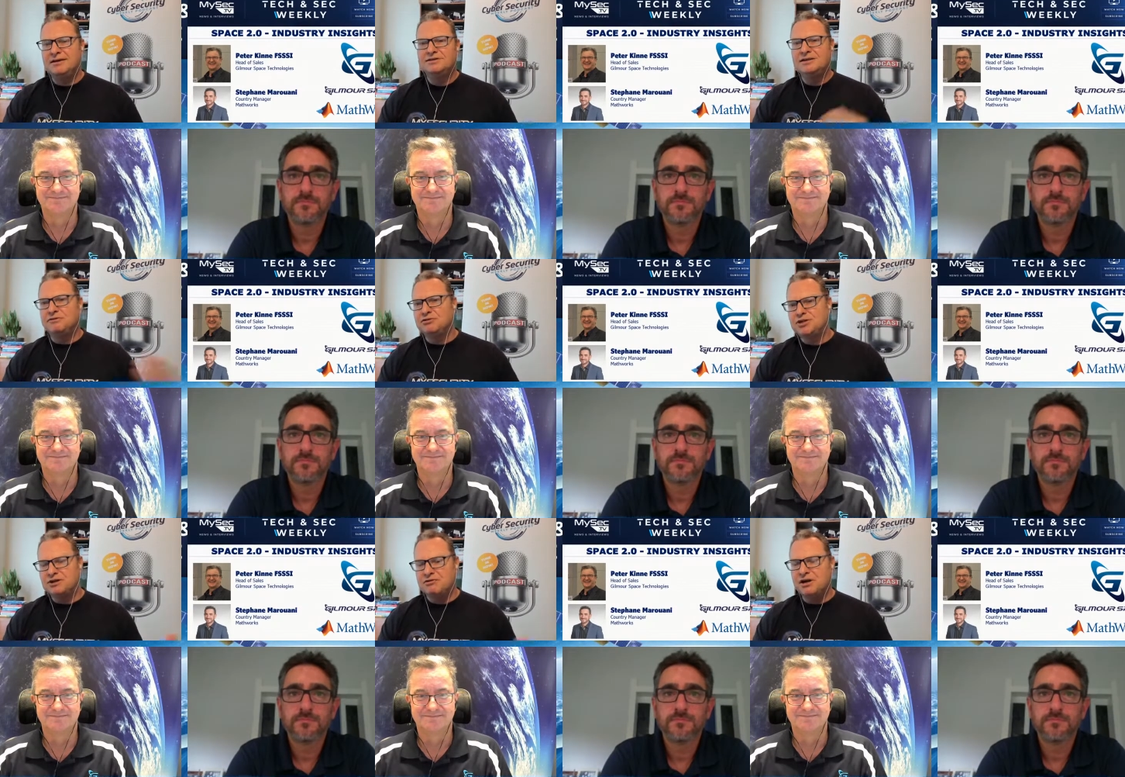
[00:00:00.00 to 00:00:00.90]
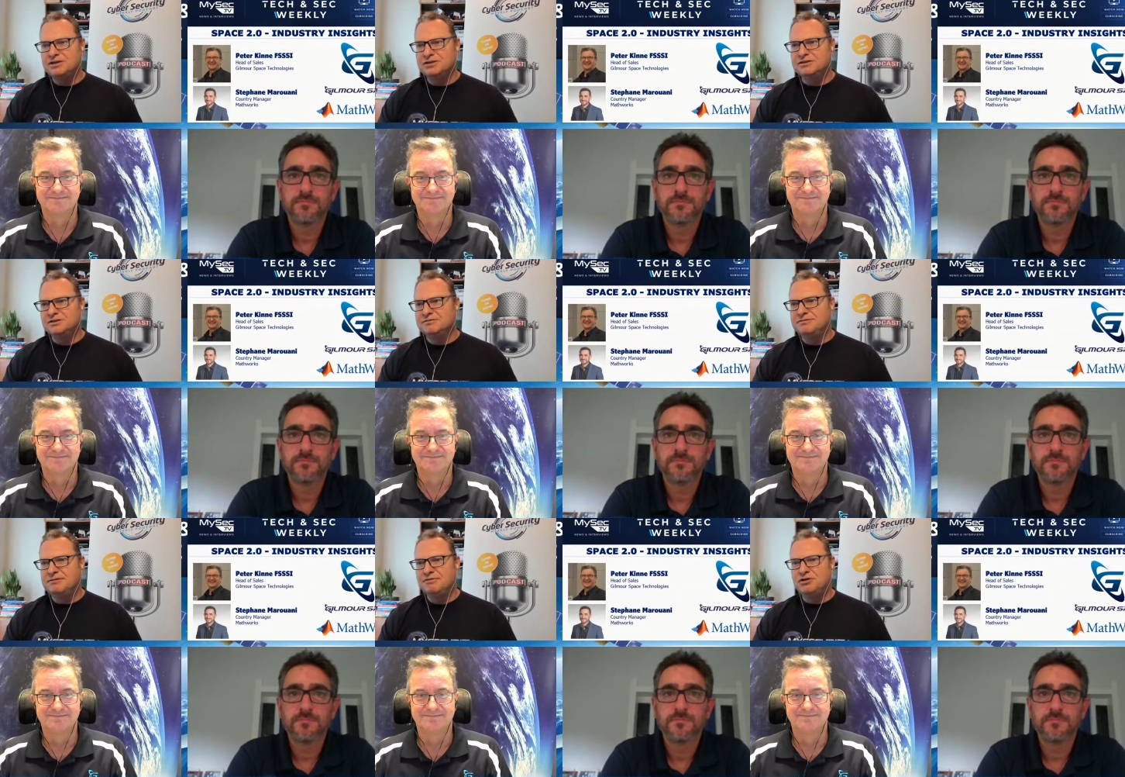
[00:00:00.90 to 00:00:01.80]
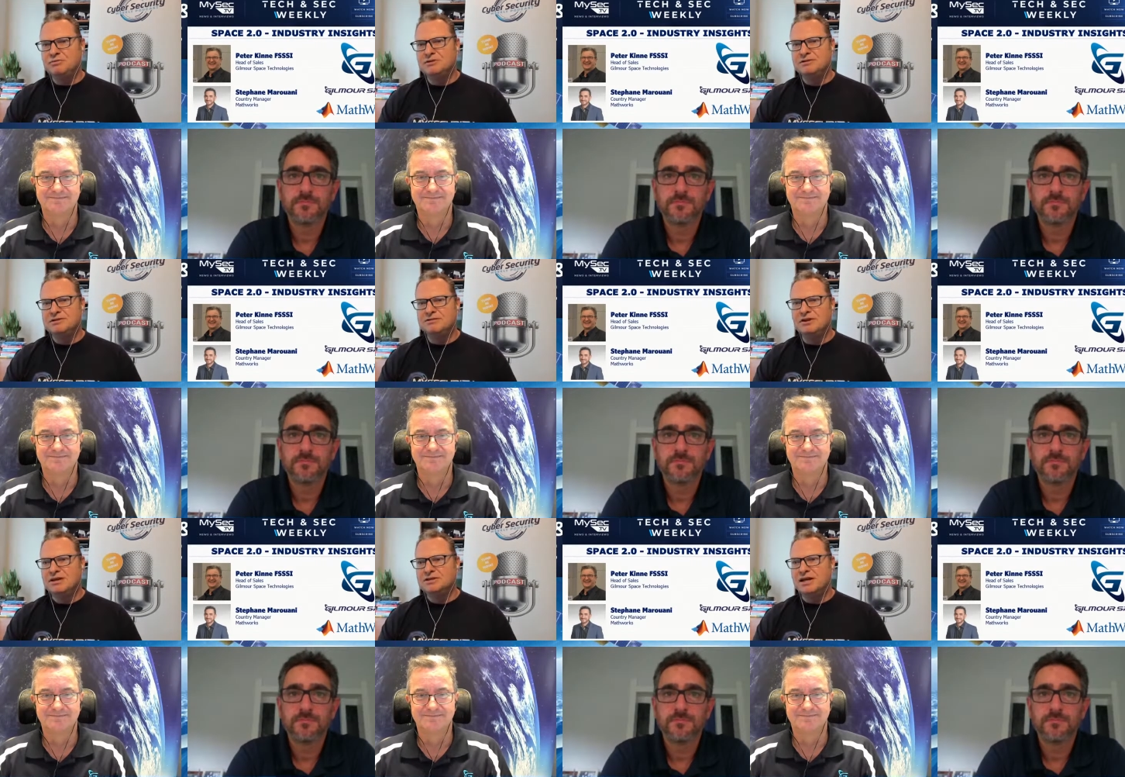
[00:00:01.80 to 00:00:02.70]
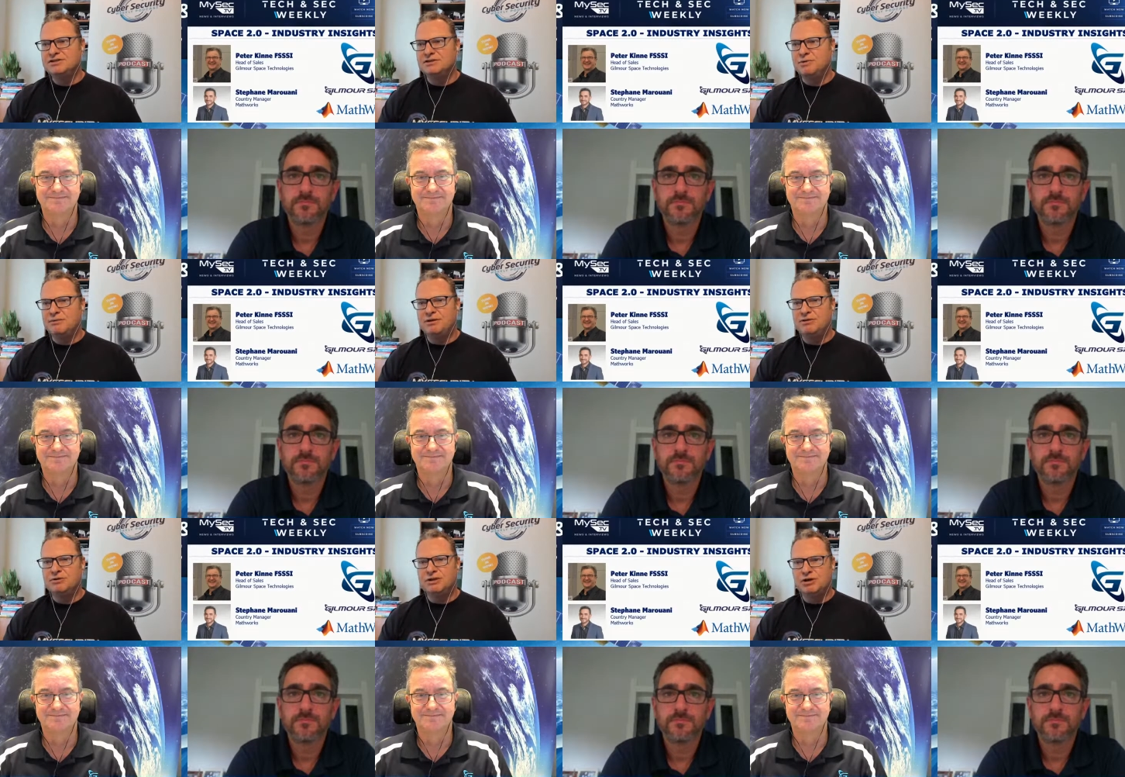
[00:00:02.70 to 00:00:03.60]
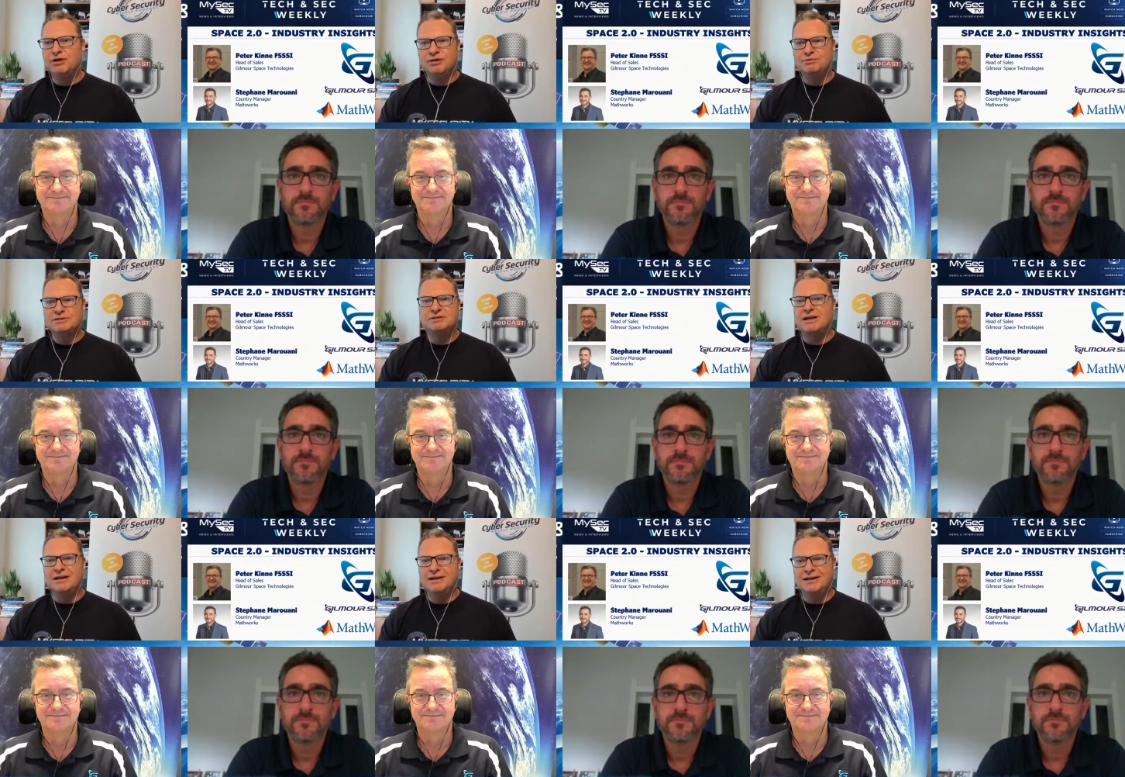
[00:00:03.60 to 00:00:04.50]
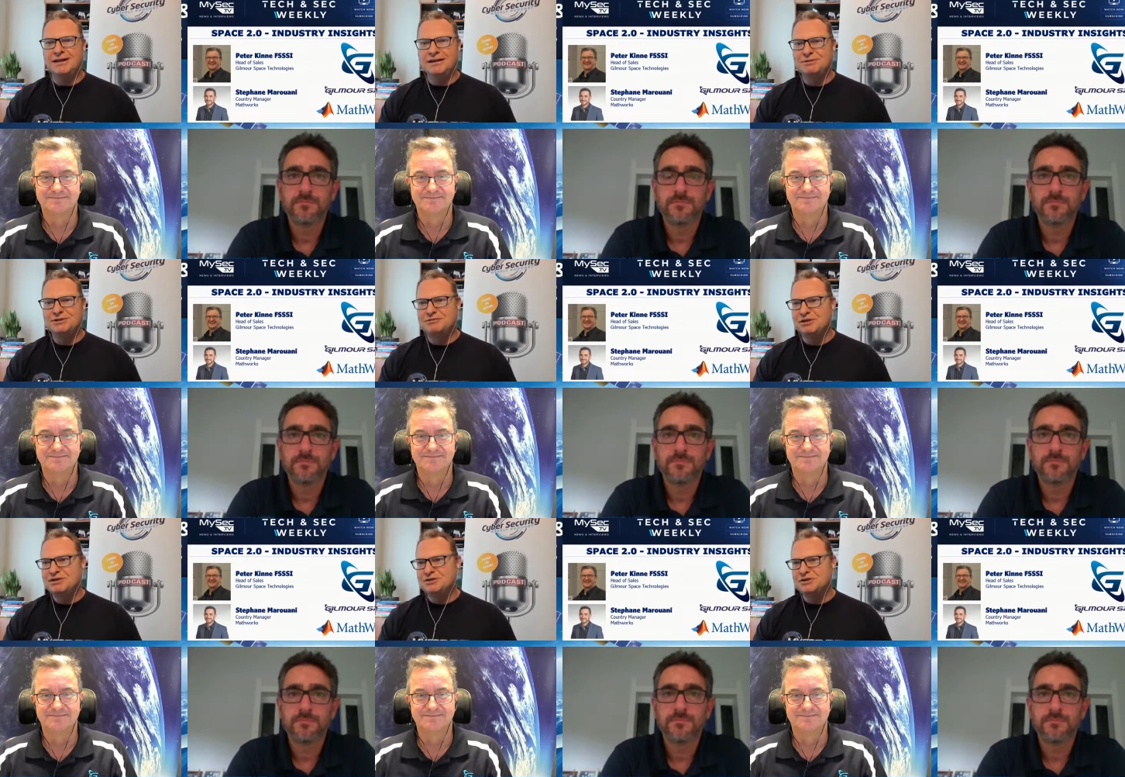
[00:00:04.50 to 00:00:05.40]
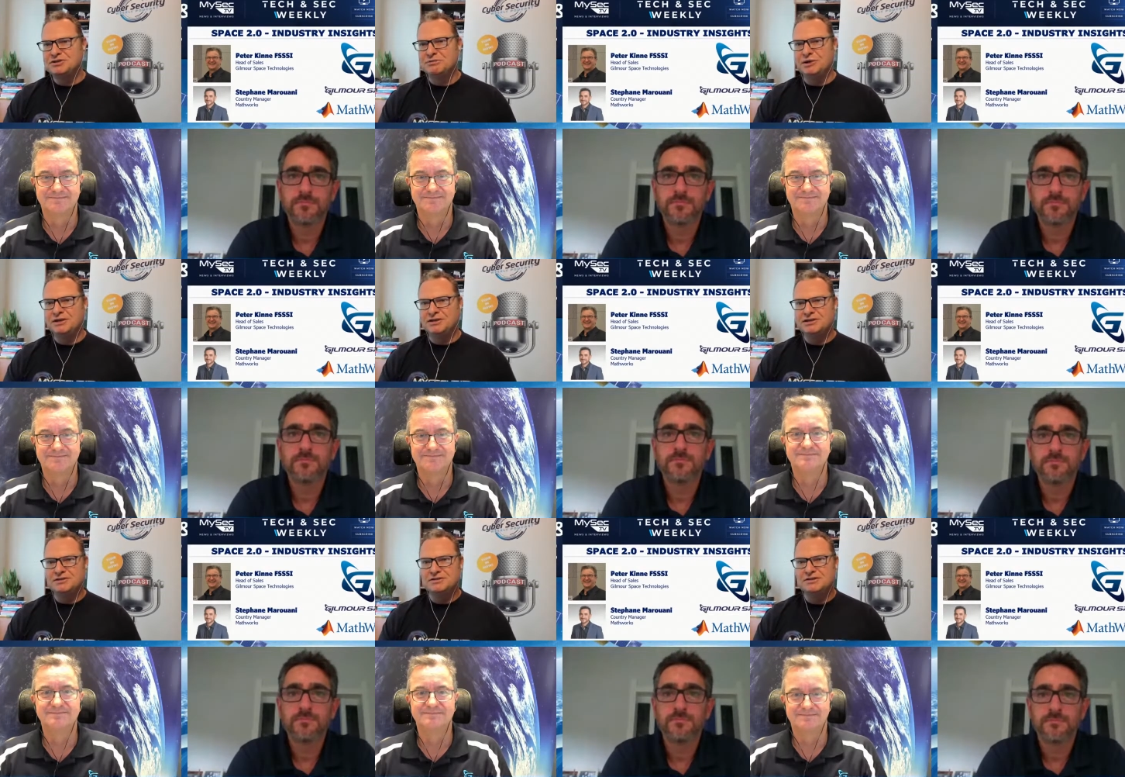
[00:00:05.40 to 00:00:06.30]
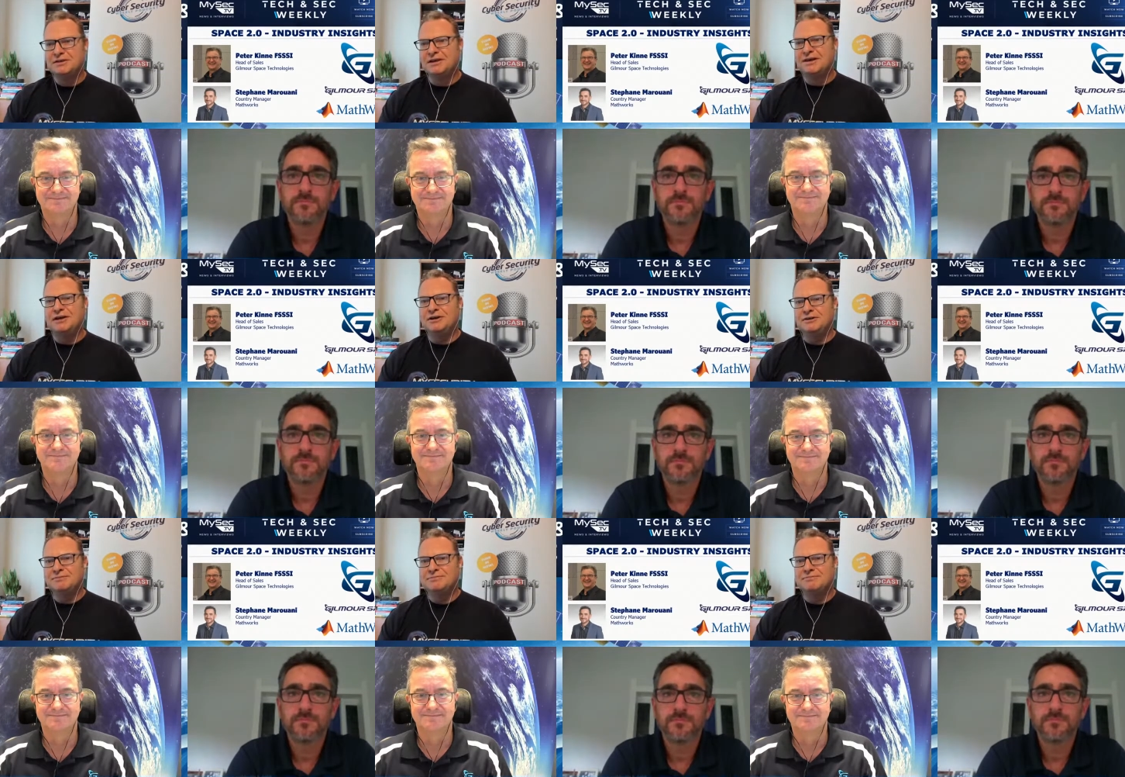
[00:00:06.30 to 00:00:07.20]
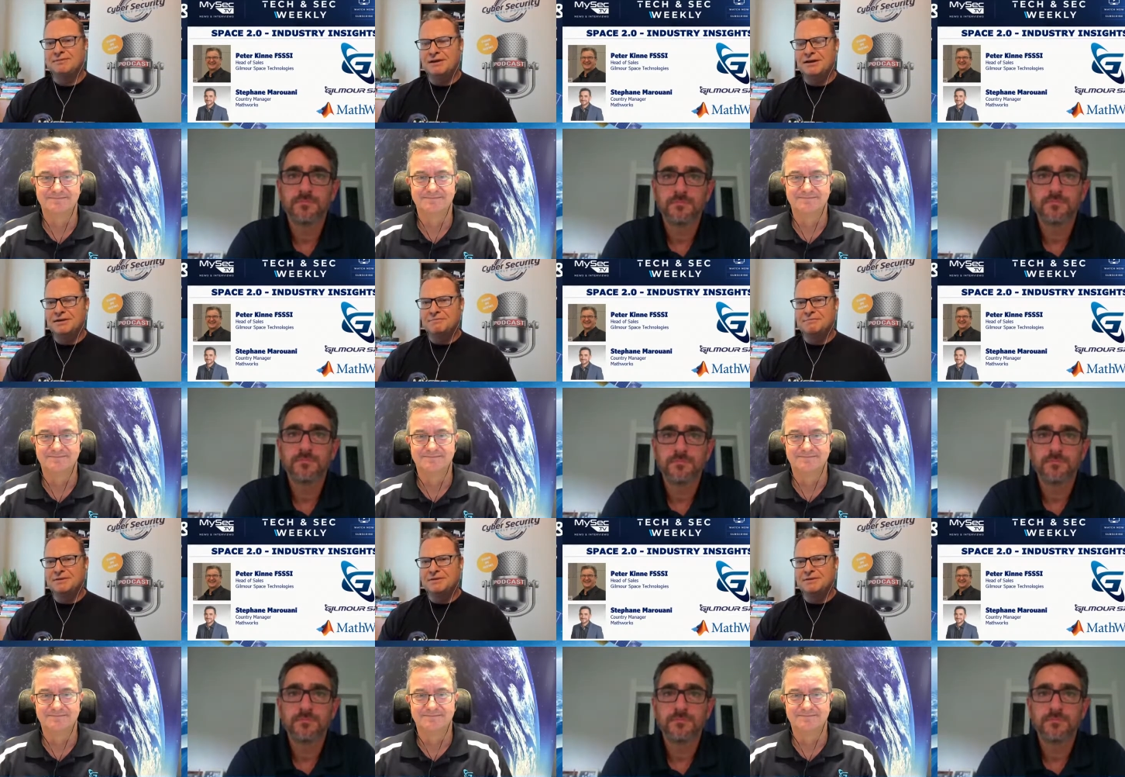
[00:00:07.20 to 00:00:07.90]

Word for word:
Speaker 1: several generations of, of human civilization where we thought the earth was un, an unlimited resource and we can just, you know, uh,